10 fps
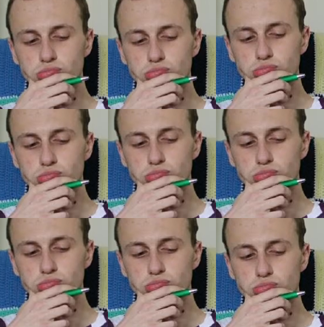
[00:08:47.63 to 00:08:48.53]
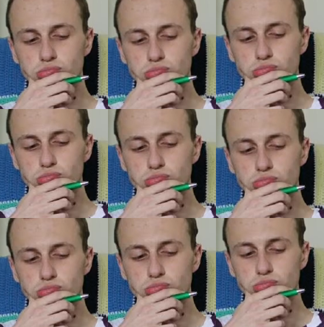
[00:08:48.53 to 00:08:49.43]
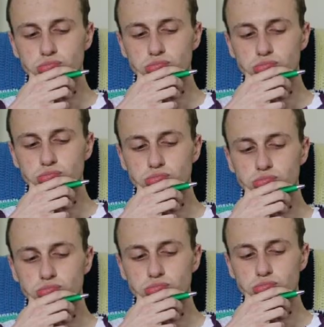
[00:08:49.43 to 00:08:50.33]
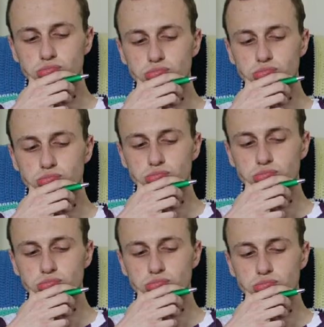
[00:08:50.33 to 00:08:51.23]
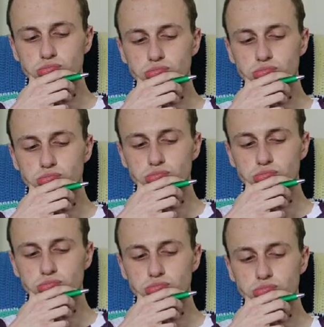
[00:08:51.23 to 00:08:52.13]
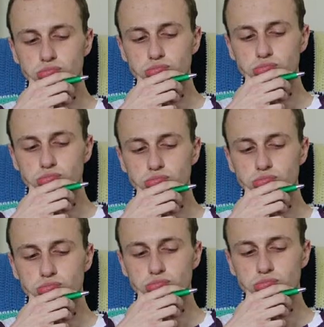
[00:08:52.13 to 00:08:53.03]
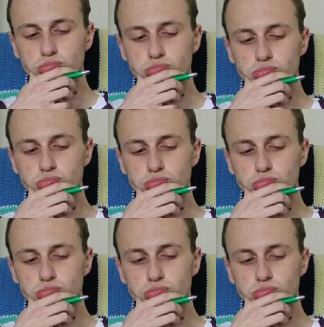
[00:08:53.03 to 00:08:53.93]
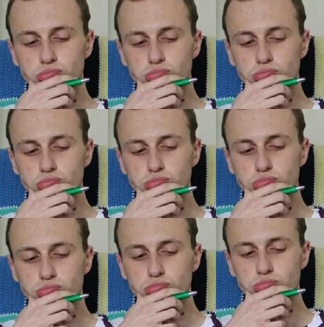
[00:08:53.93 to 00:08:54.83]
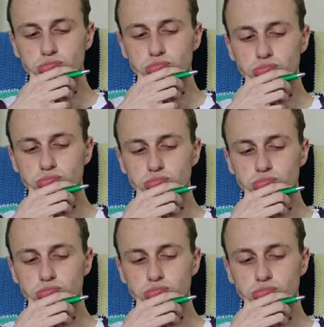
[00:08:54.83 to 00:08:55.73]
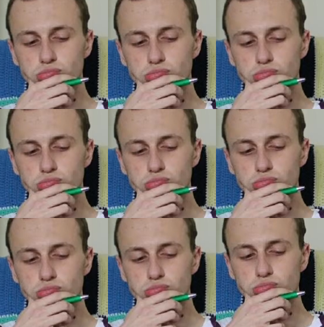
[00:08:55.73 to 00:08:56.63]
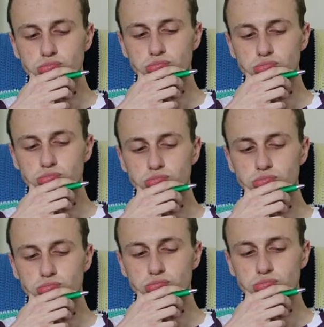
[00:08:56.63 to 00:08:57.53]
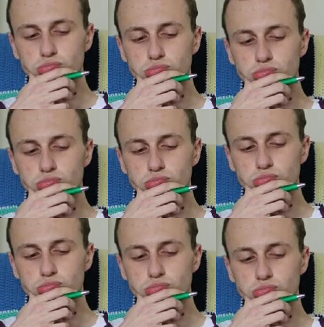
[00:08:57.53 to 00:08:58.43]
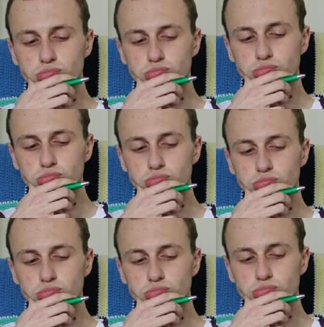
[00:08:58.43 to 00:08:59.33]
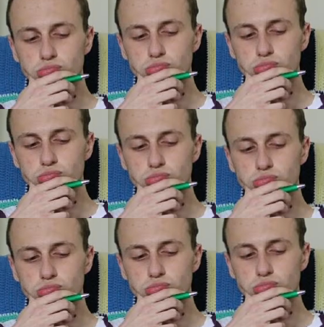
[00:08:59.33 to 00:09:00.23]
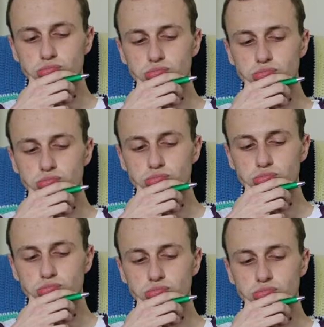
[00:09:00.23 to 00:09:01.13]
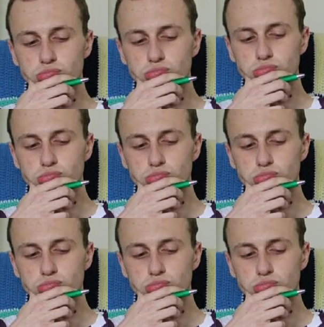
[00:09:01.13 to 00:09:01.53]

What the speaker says: man, sometimes, it's almost 4:30, so I'm gonna keep reading off this list, but as it's recording, I'm gonna open up the Hearthstone app. Hearthstone's a fun game. It's by Blizzard